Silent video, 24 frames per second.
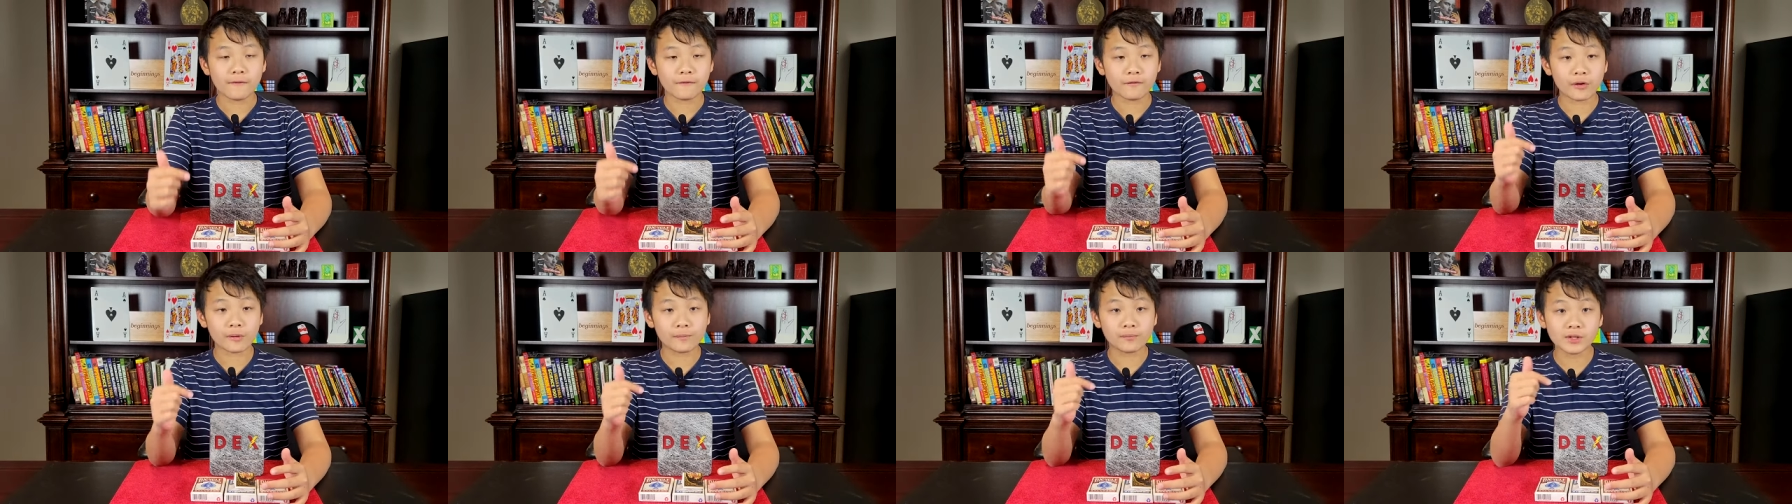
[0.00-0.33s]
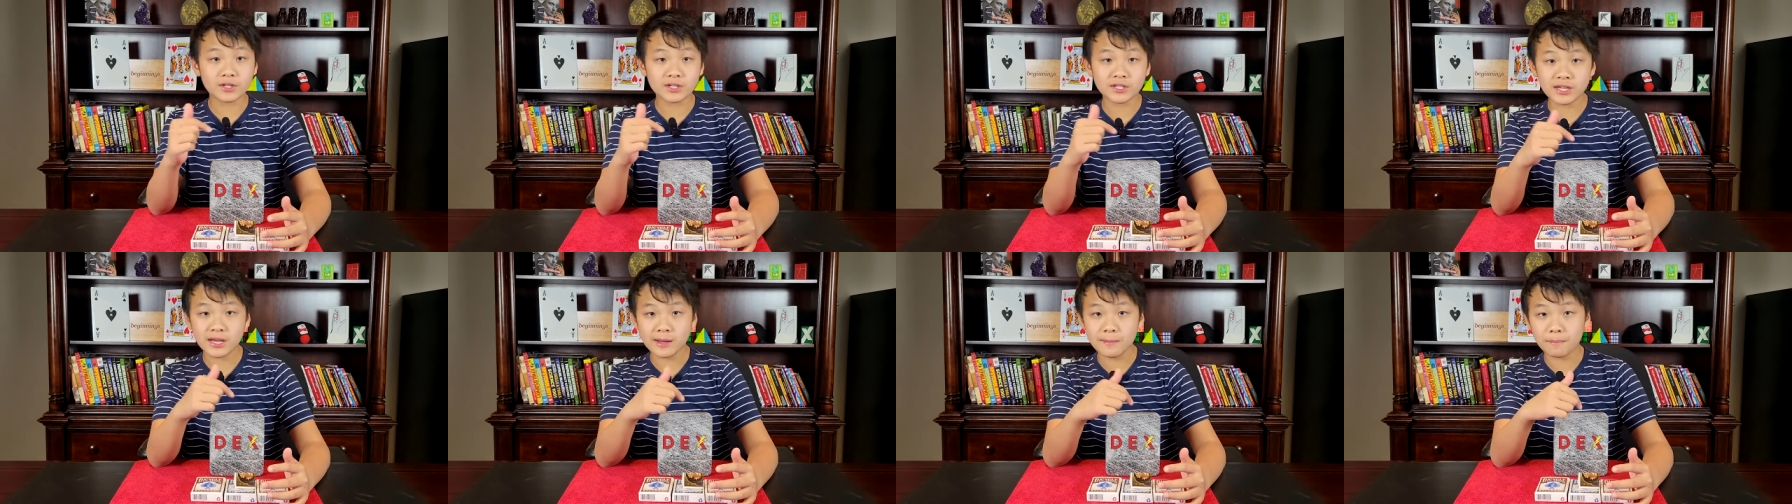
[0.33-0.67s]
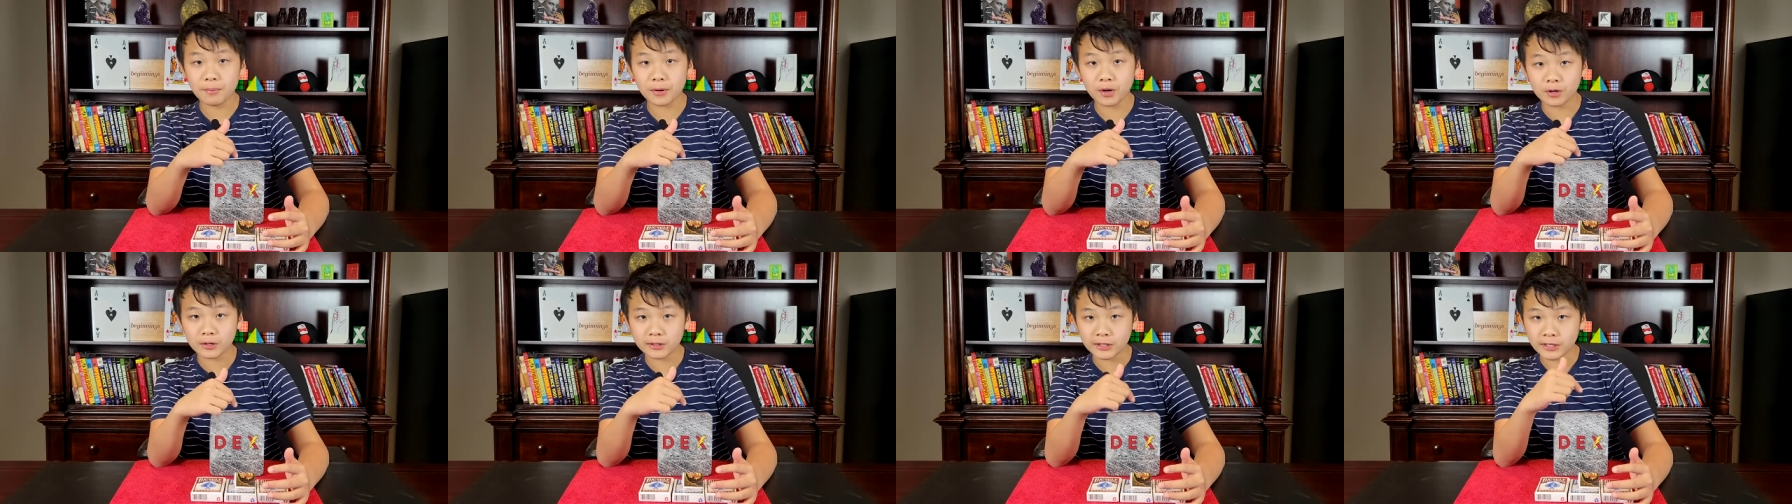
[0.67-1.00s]
from the same
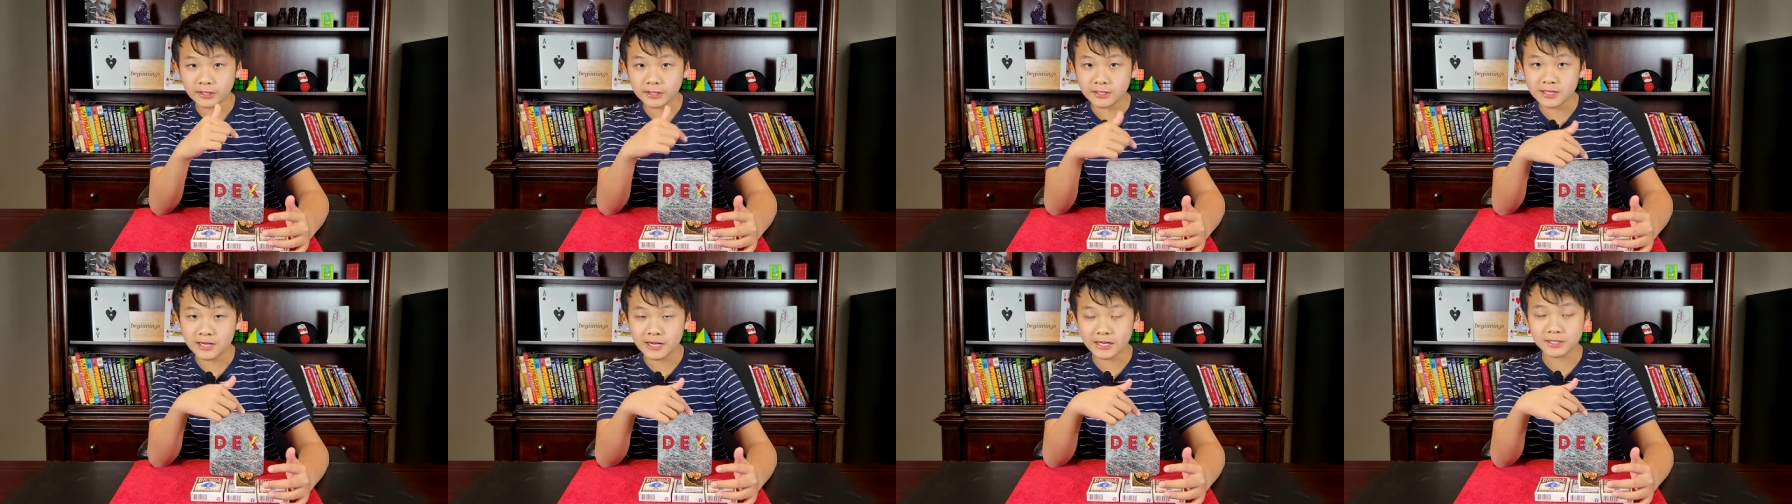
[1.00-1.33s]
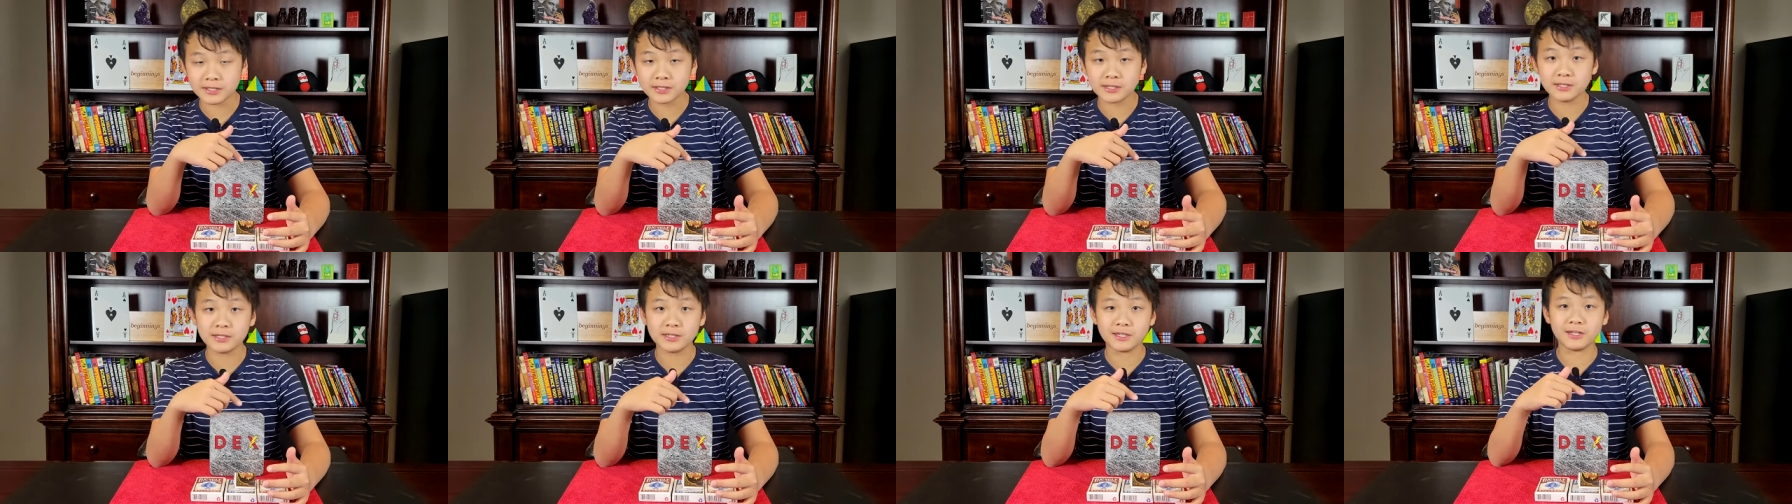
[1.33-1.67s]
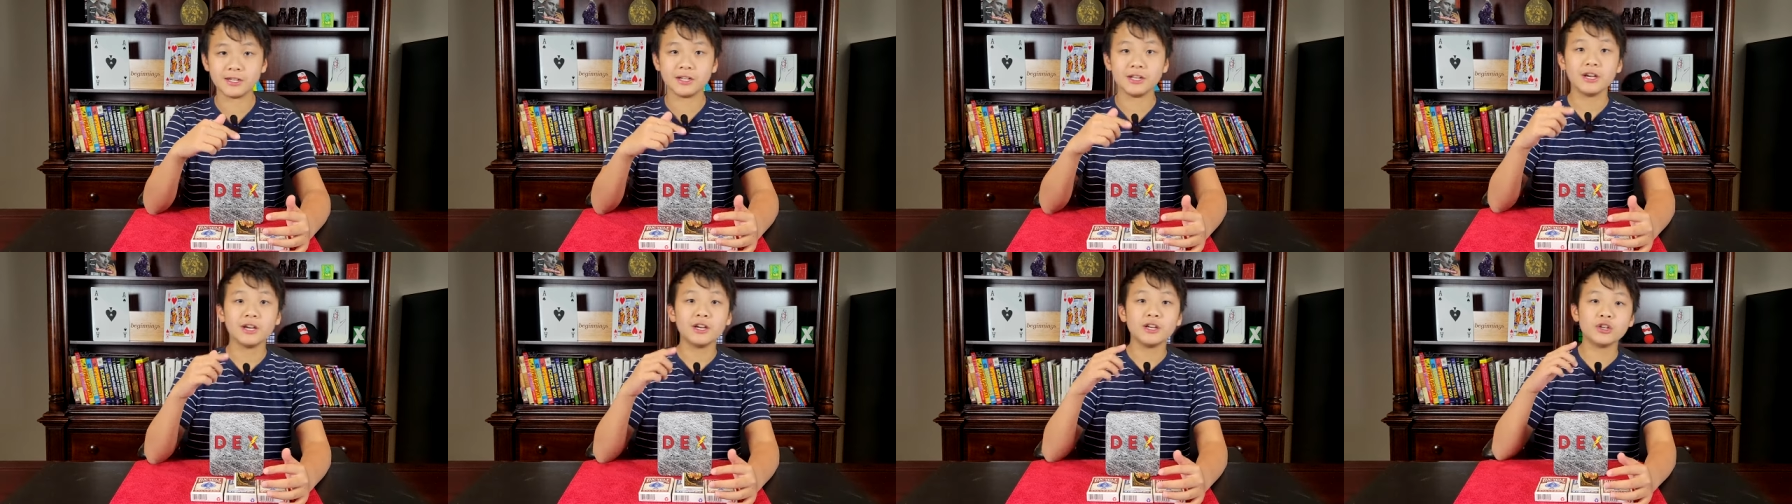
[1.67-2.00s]
pocket Dex is
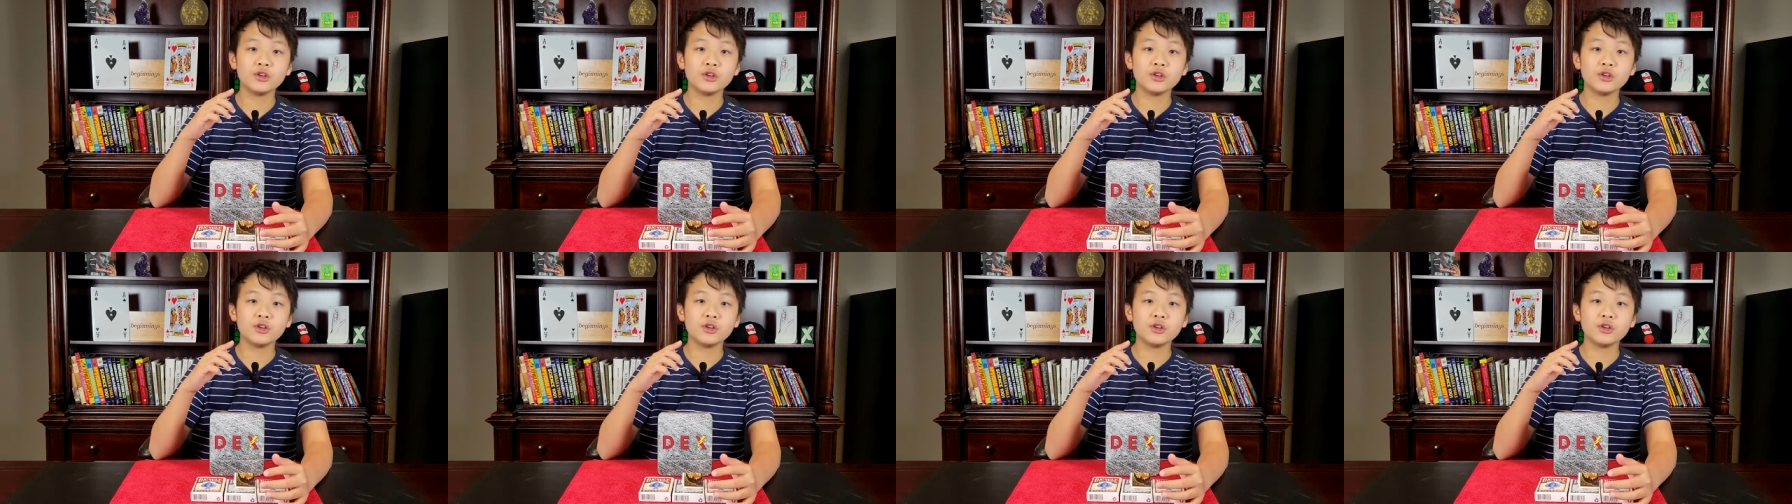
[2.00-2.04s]
in.